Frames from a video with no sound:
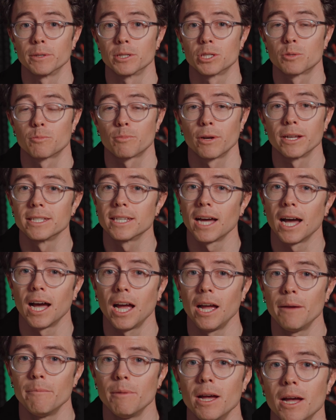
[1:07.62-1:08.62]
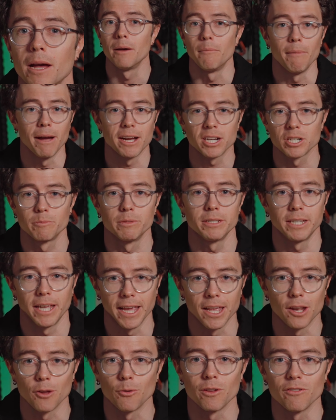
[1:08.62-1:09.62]
of springtime, mashed
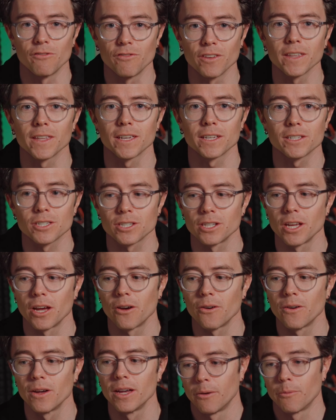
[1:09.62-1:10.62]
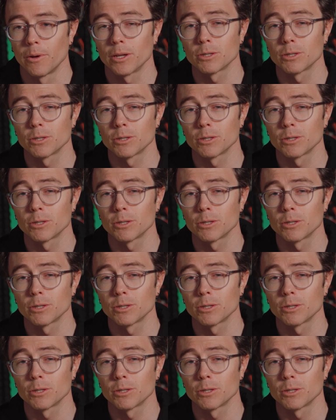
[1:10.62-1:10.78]
potato-y feeling snow. We